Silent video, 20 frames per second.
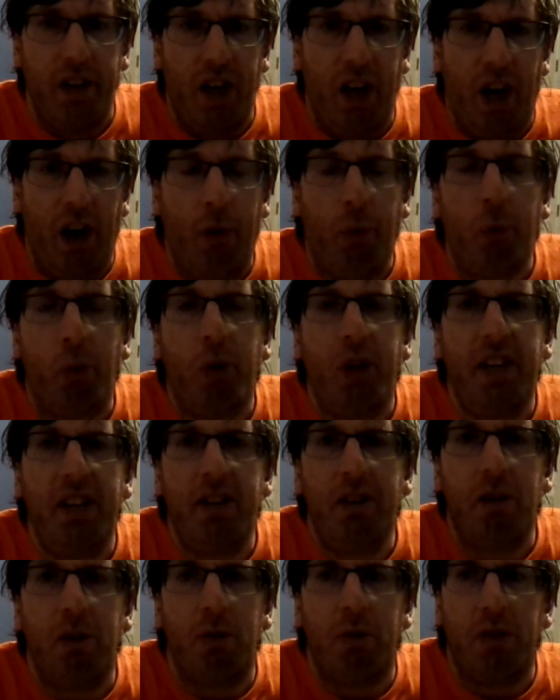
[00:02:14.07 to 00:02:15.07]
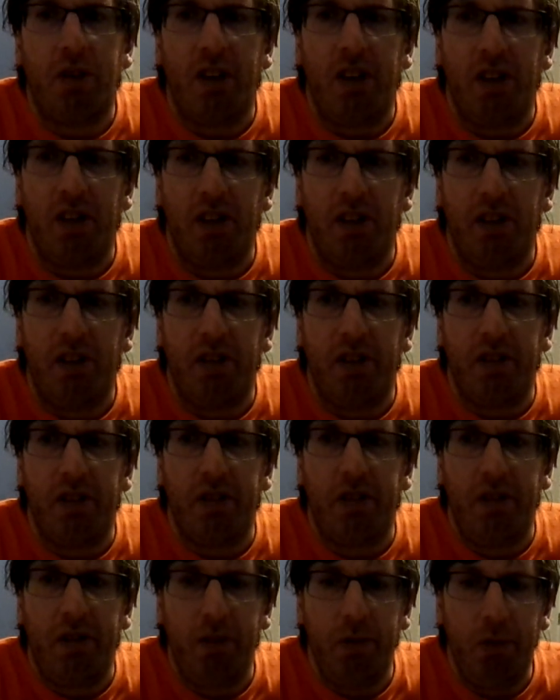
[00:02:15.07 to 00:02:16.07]
A window
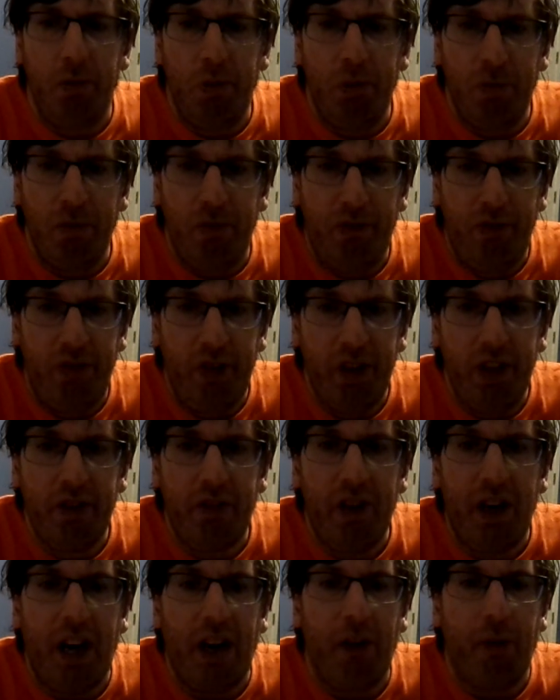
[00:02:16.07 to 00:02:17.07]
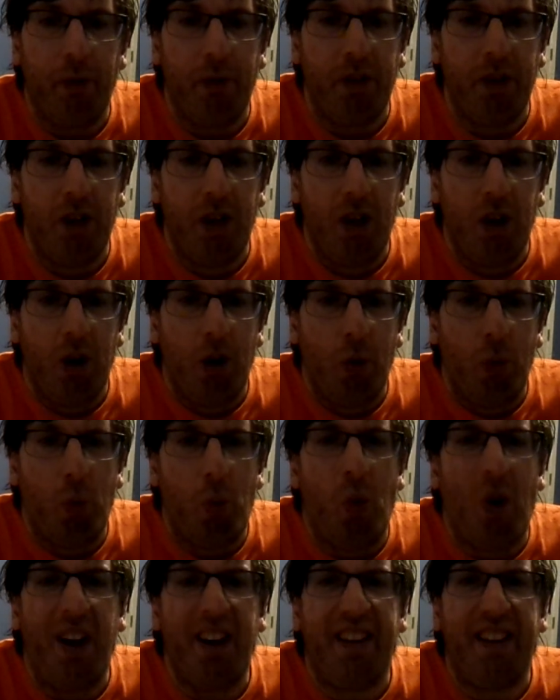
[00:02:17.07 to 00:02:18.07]
to figure out
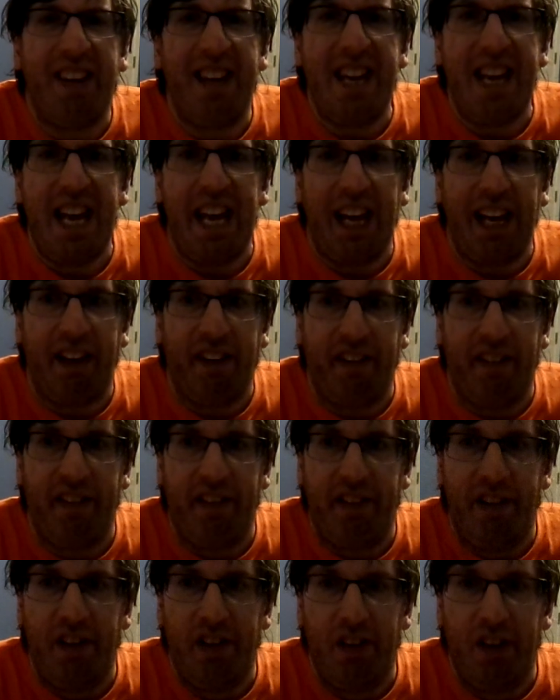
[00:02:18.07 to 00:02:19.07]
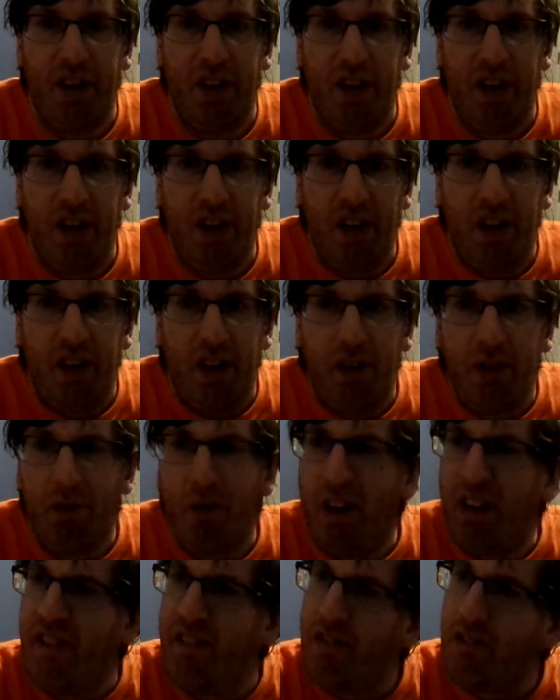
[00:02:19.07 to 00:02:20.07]
what's next. Do
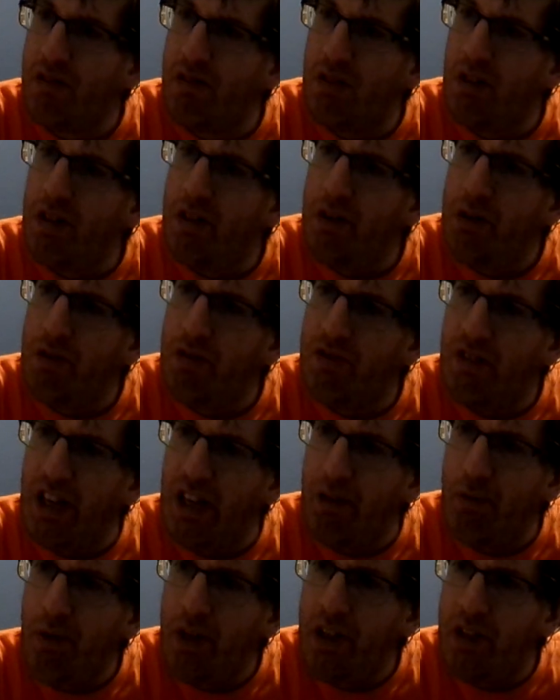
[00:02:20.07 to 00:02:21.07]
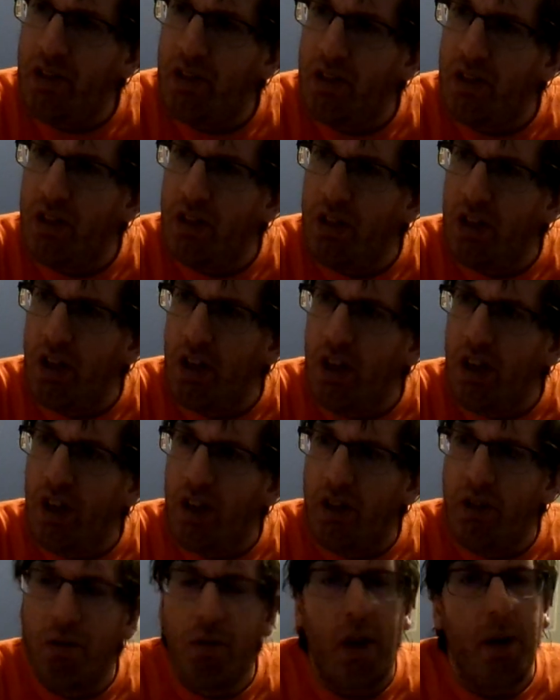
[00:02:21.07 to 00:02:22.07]
I learn a new language?
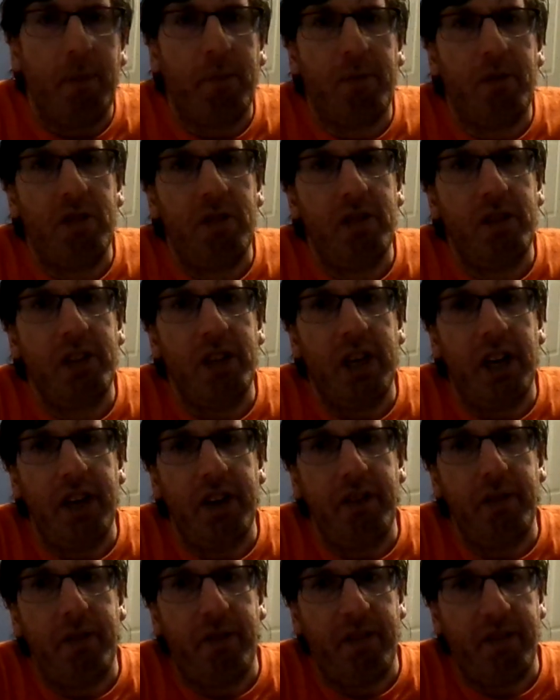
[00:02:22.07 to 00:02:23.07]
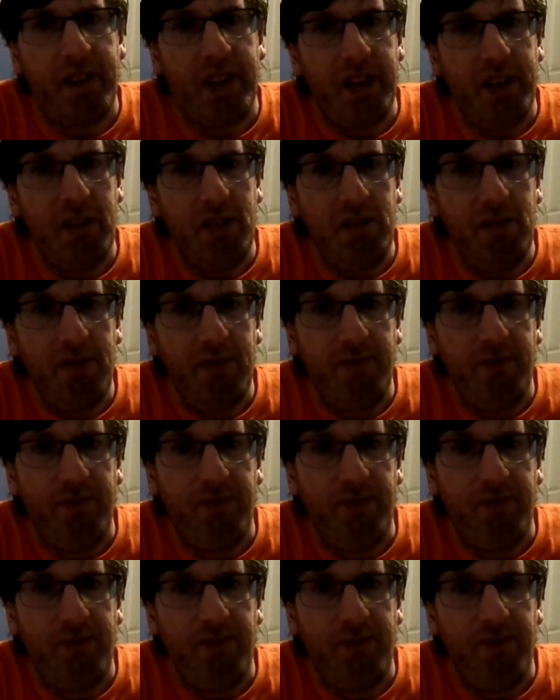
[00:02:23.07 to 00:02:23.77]
Do I learn a new skill?